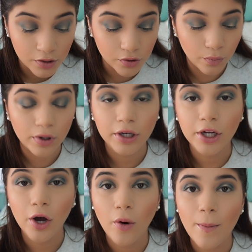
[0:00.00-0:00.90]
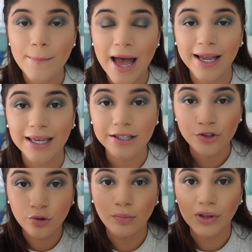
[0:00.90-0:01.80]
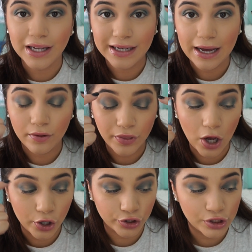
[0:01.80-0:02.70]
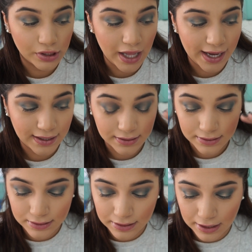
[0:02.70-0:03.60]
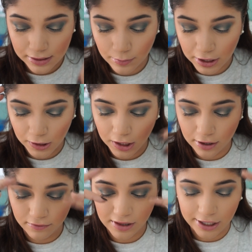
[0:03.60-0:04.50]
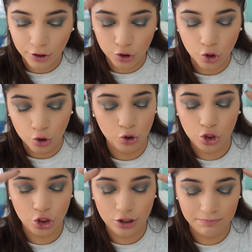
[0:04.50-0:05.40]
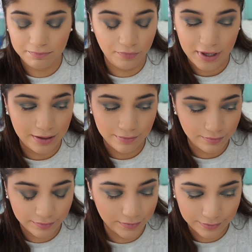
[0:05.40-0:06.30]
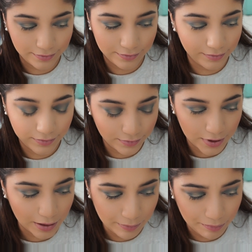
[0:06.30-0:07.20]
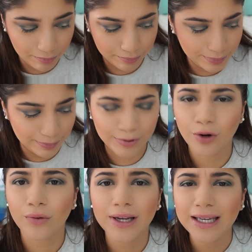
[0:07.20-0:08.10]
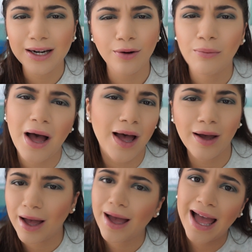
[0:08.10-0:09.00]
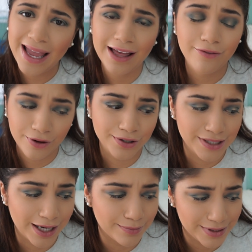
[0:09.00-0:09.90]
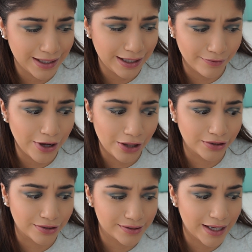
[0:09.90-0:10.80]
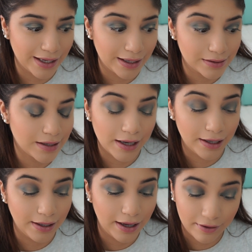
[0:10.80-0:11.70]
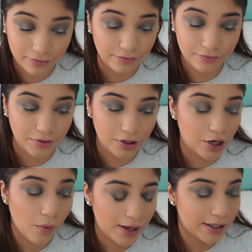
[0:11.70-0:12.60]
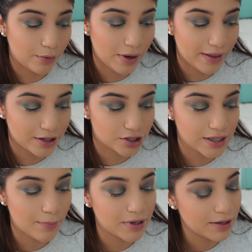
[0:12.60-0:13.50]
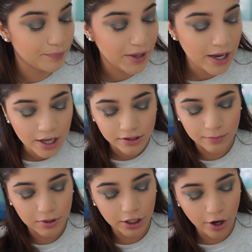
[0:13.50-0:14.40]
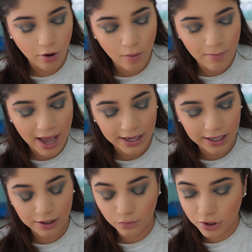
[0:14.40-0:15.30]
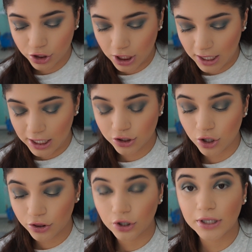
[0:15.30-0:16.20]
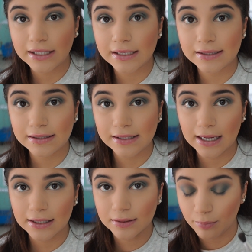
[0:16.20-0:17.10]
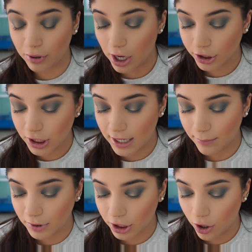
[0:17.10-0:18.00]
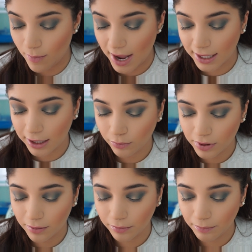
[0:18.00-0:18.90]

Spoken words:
So we're gonna go back in to blend out the harsh lines in the middle of like Shh and the green. Wow. I have hard times thinking of colors, I guess. I have no idea why that just happened. So I'm gonna go back in with the JH36 brush, and I'm gonna go back in with a